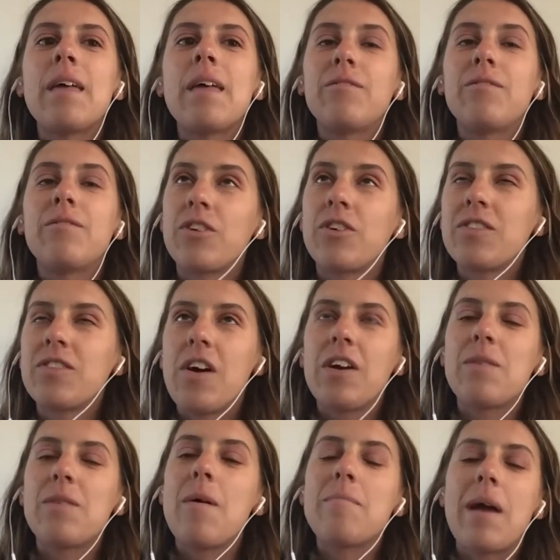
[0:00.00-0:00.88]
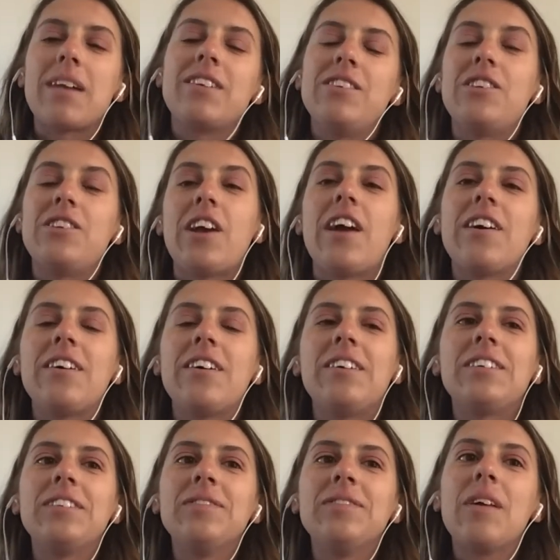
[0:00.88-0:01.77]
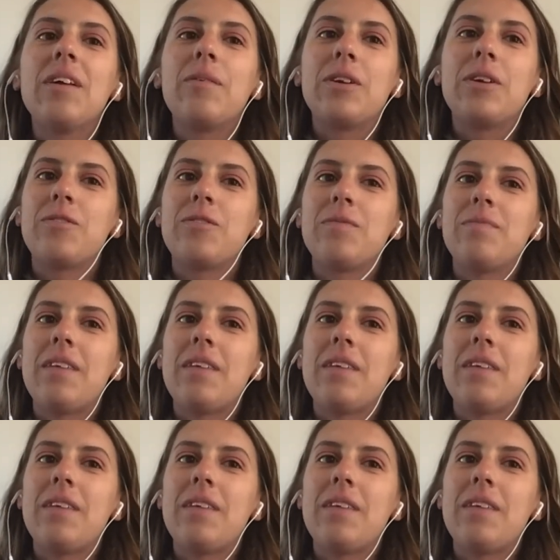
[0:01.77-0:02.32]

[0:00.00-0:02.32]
first of all, he went back to jail, which